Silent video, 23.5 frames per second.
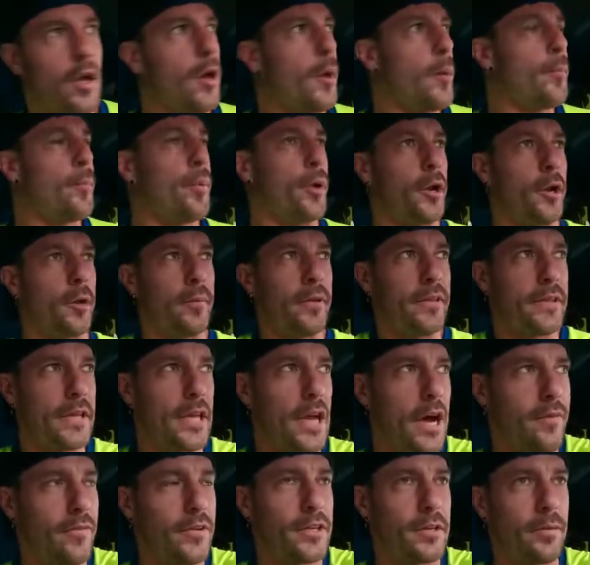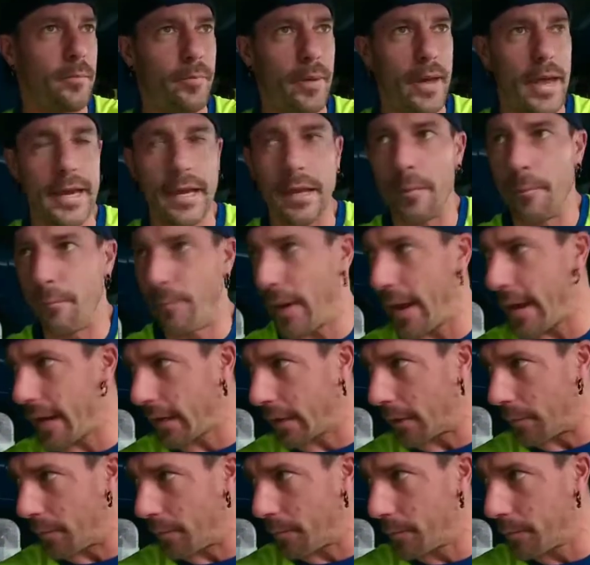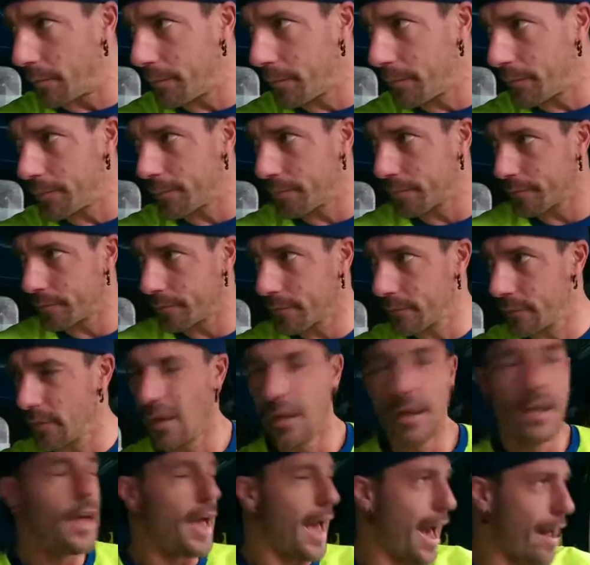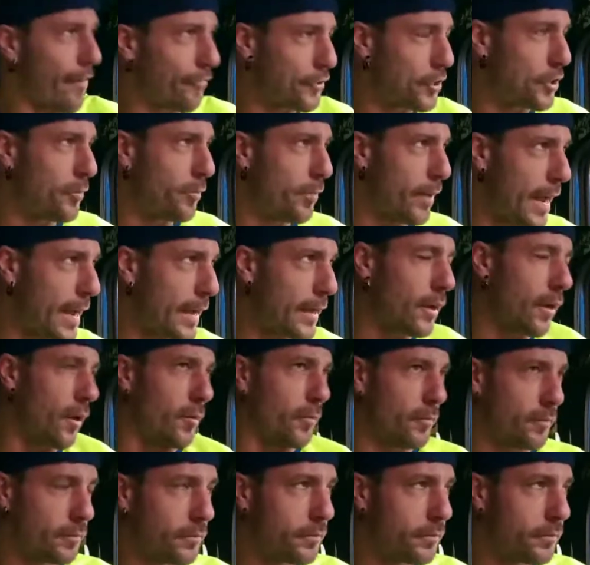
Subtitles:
put them in the oven to bake them. After you bake them,